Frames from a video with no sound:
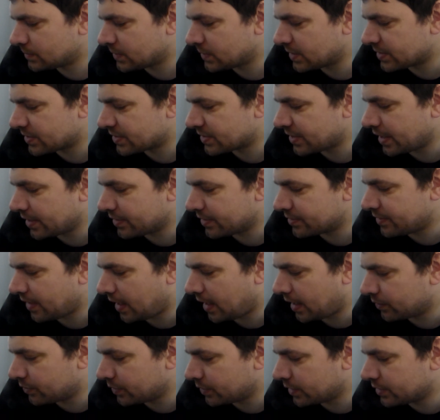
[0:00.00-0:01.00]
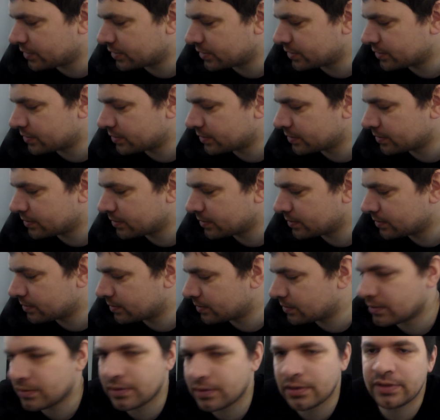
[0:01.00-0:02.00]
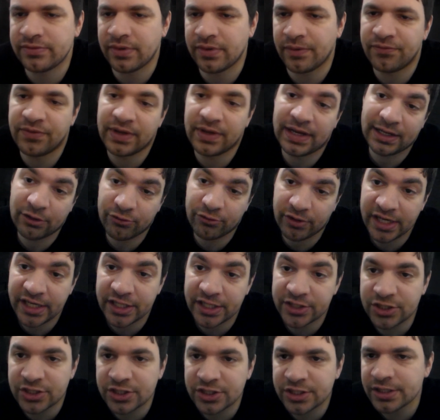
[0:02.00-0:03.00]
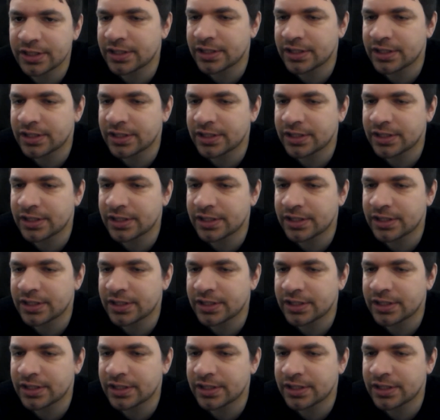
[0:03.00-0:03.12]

steak sandwich if I'm feeling rich.